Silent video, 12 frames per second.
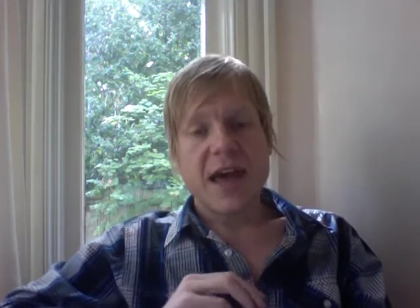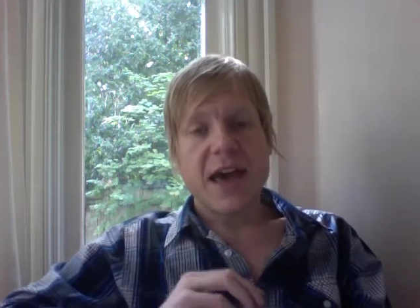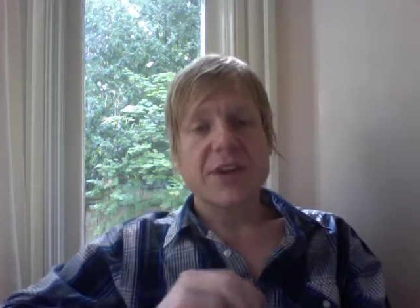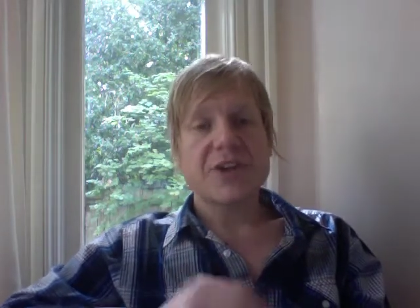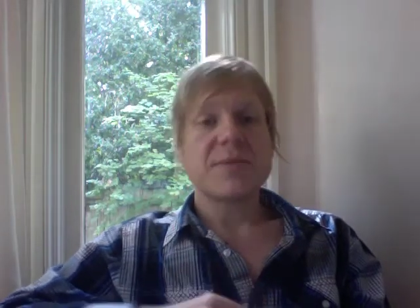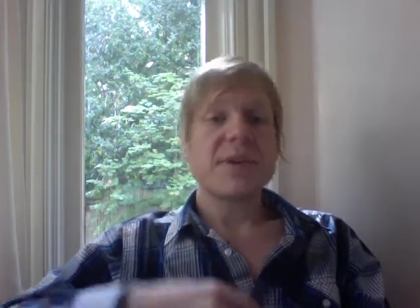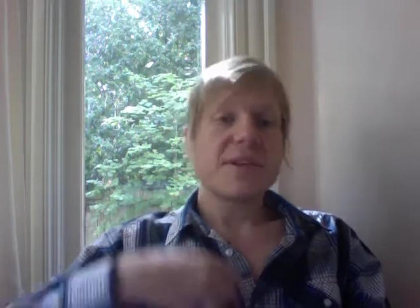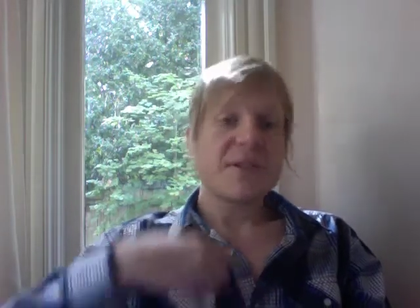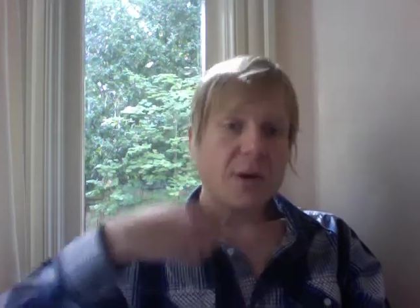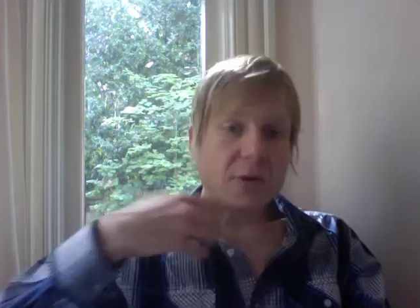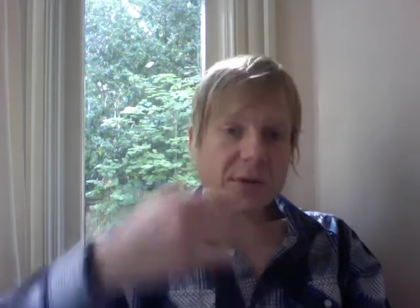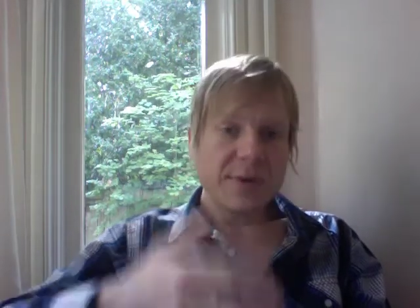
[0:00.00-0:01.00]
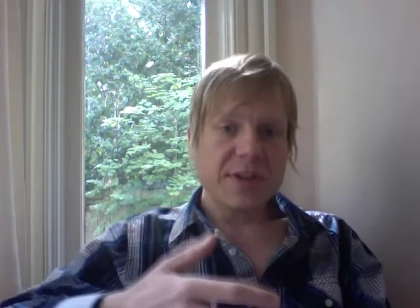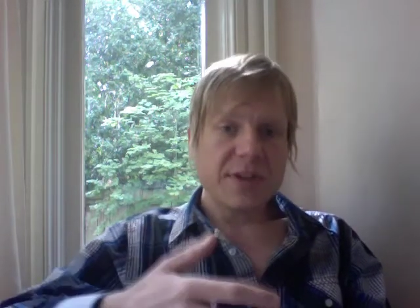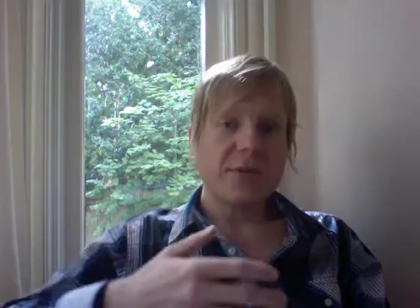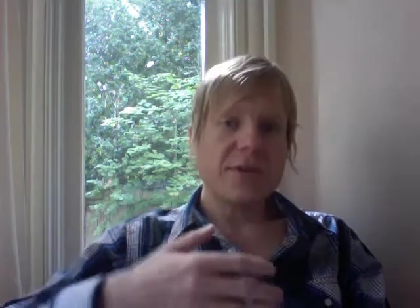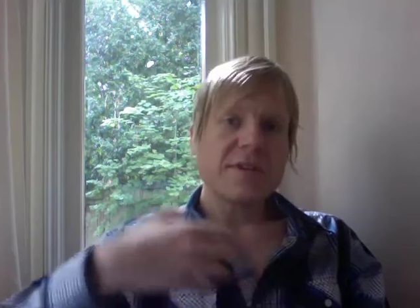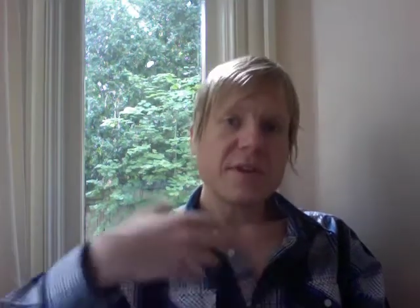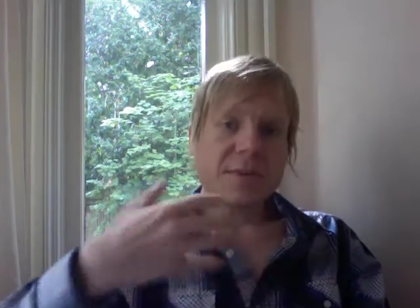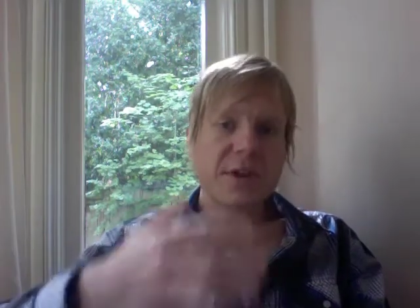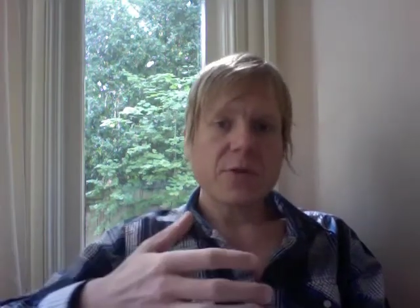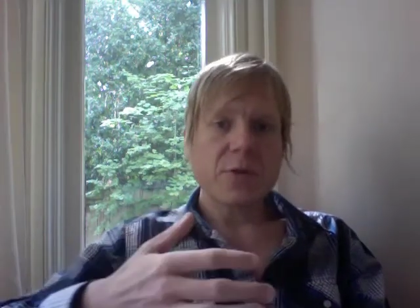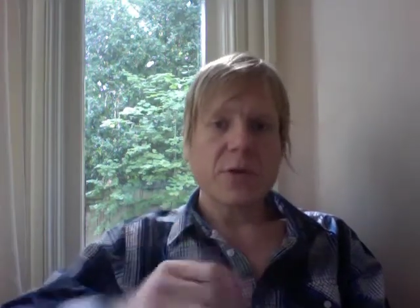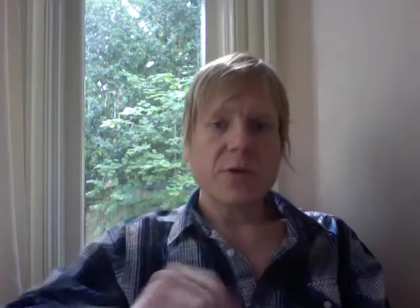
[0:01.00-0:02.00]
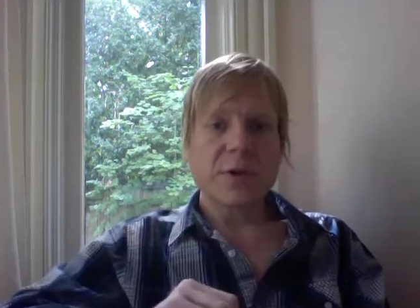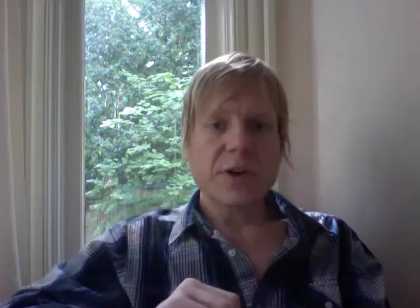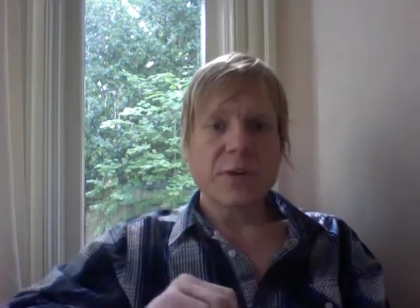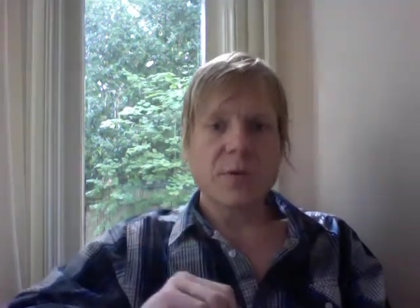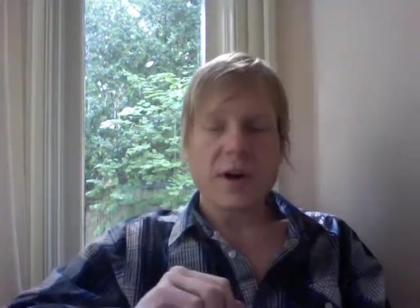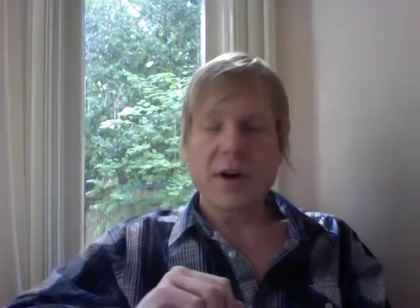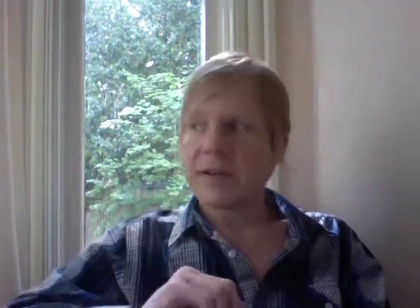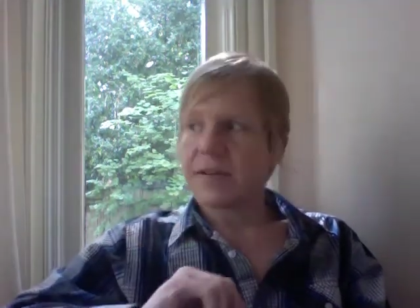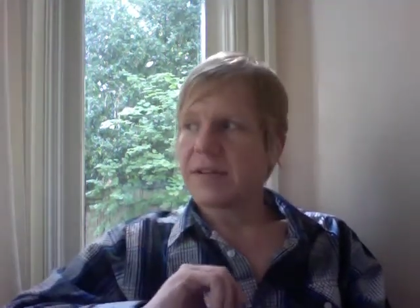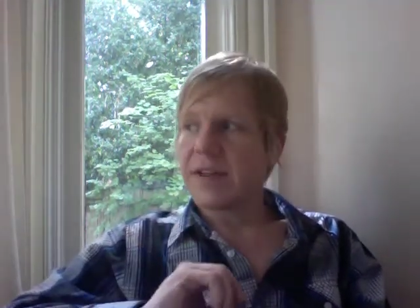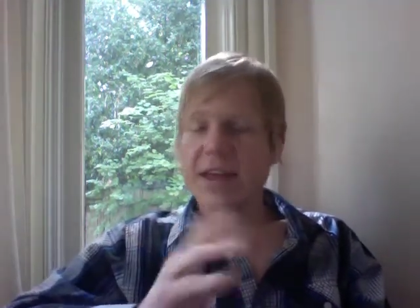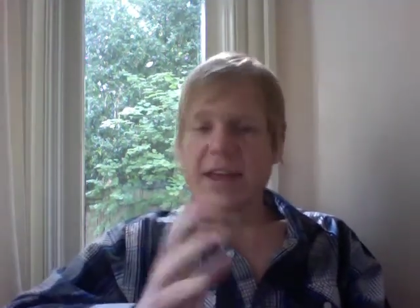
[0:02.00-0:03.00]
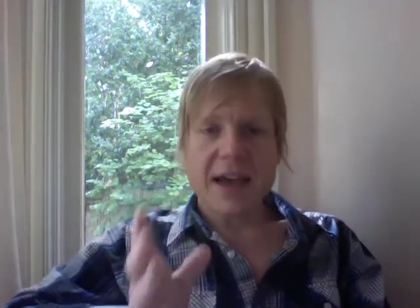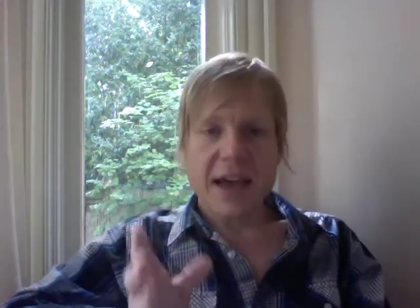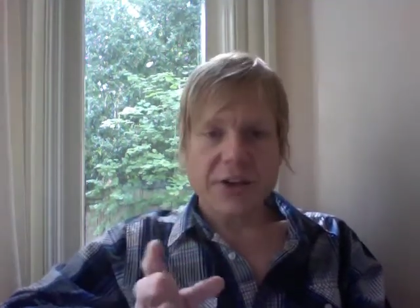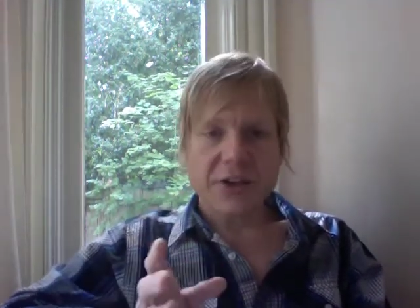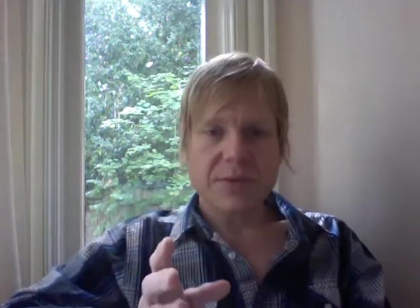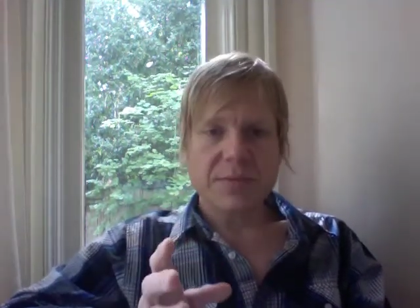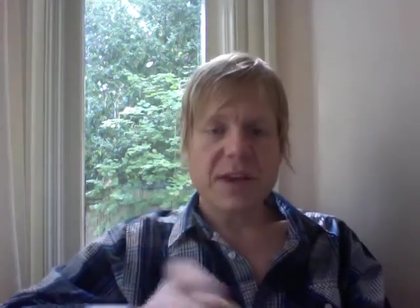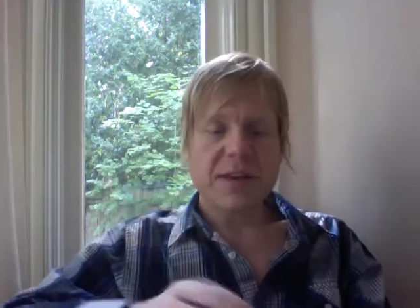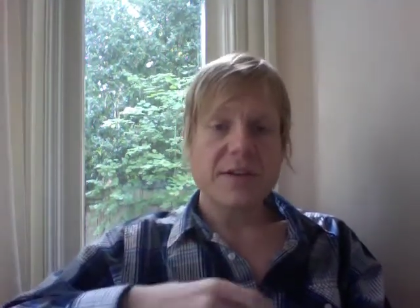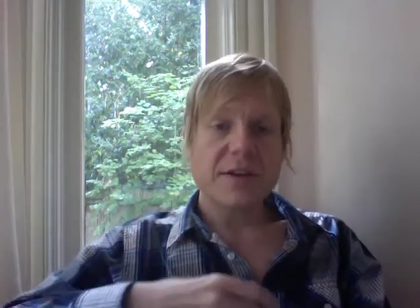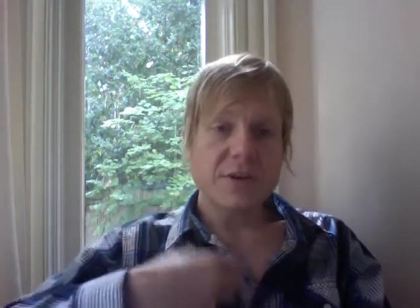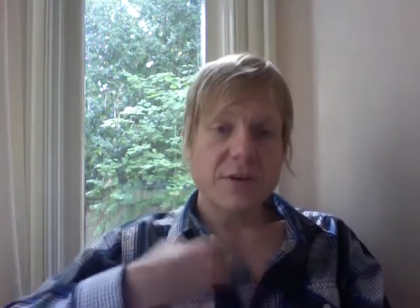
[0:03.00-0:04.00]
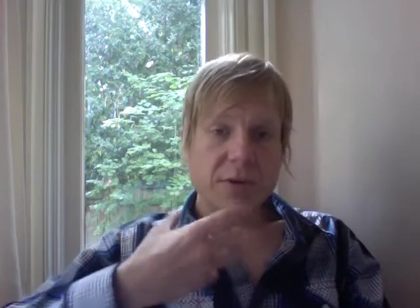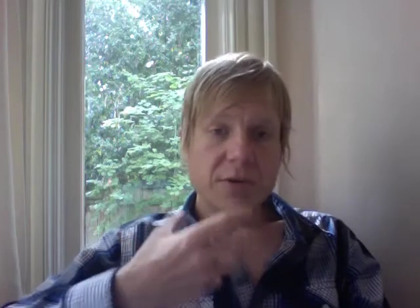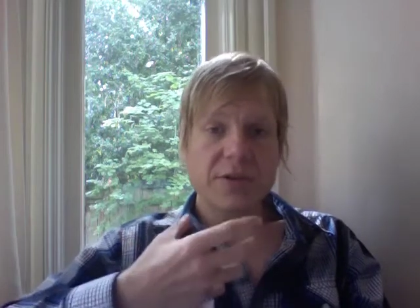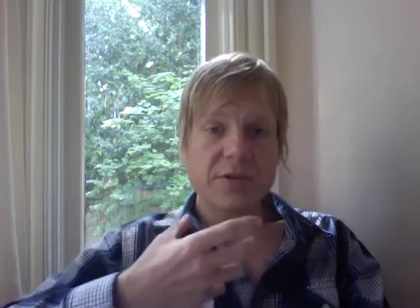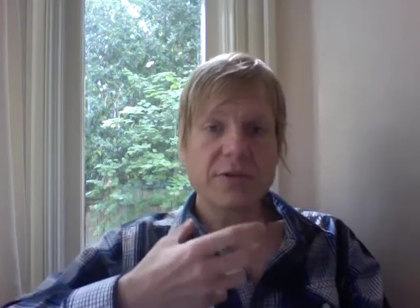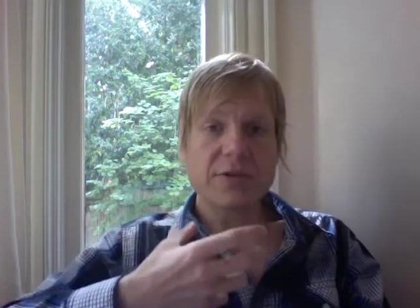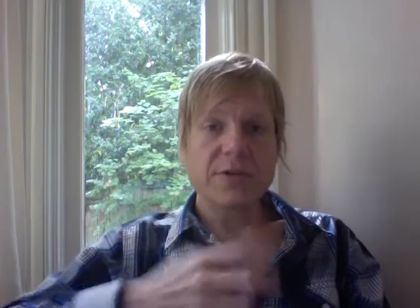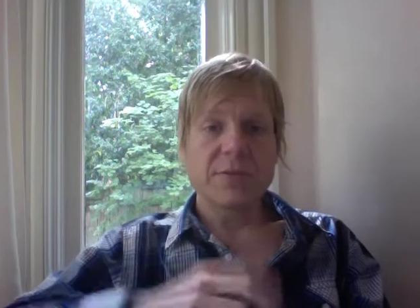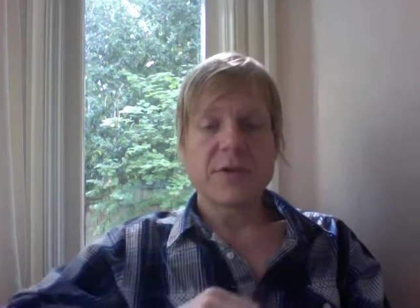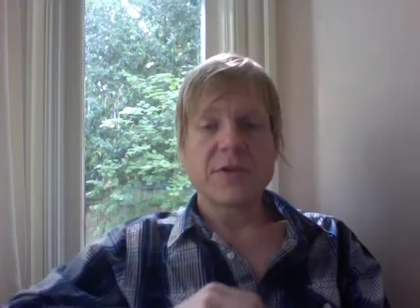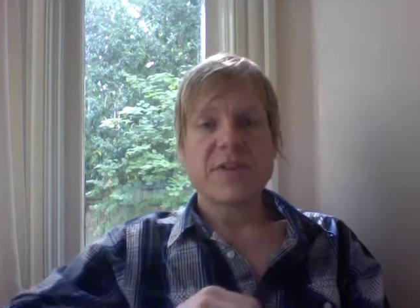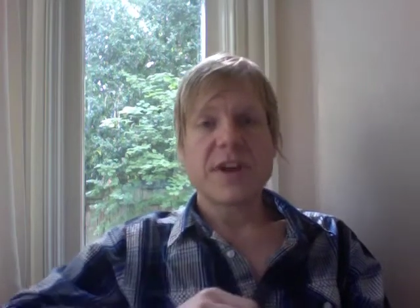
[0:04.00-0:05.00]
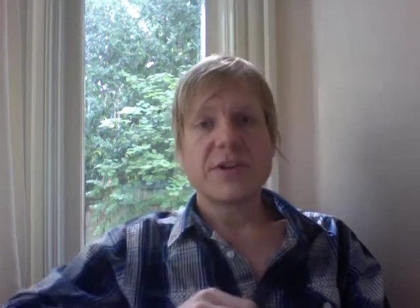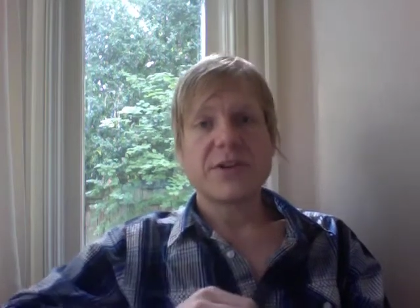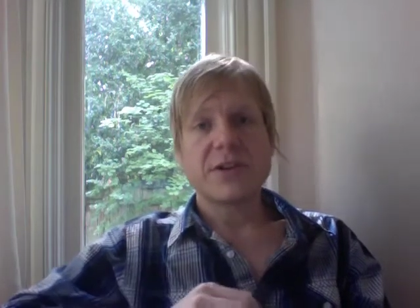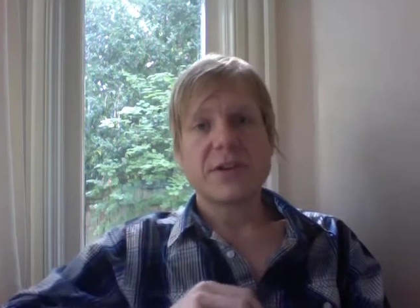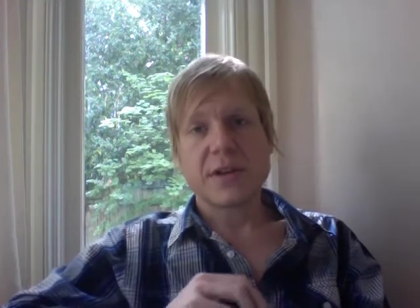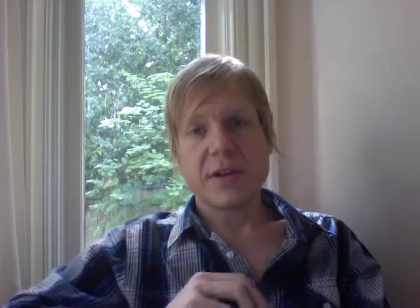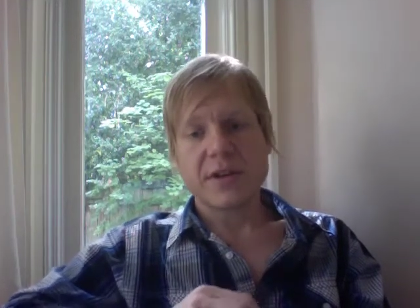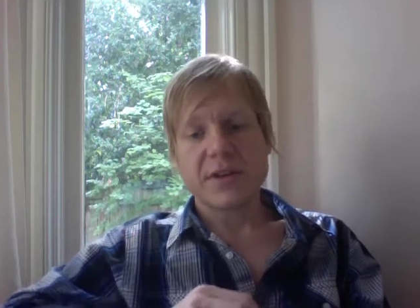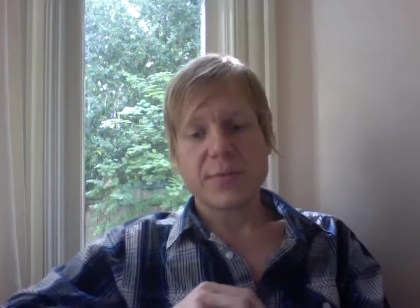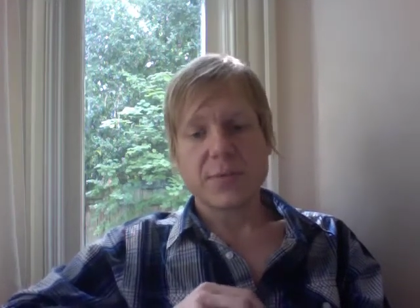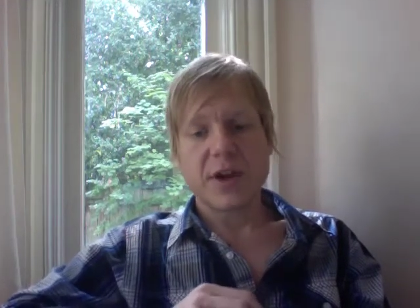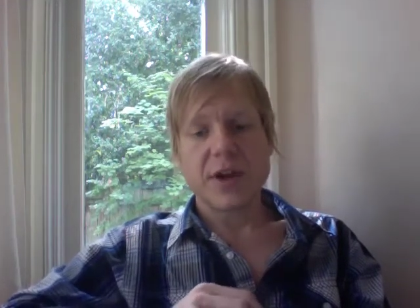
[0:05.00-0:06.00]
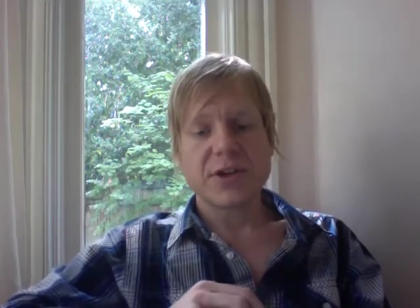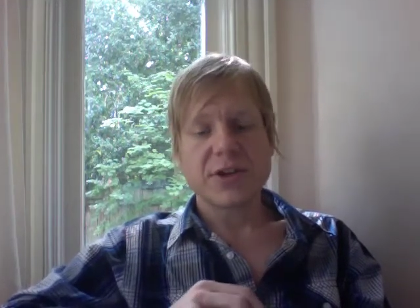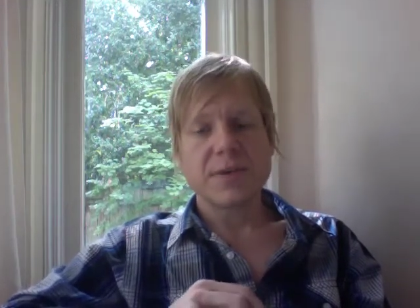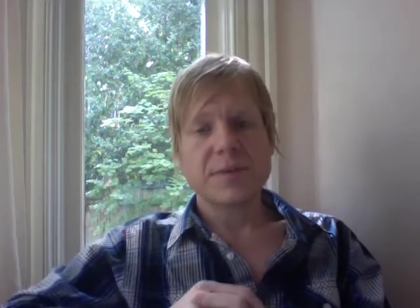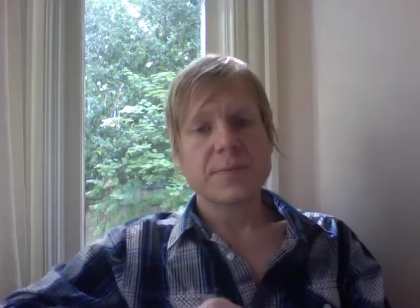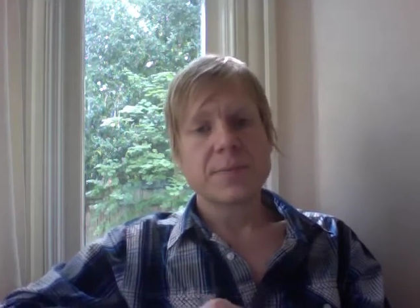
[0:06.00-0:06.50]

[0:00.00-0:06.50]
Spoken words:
Action means always be doing something toward what you want, taking action based on your own internal motivation and inspiration.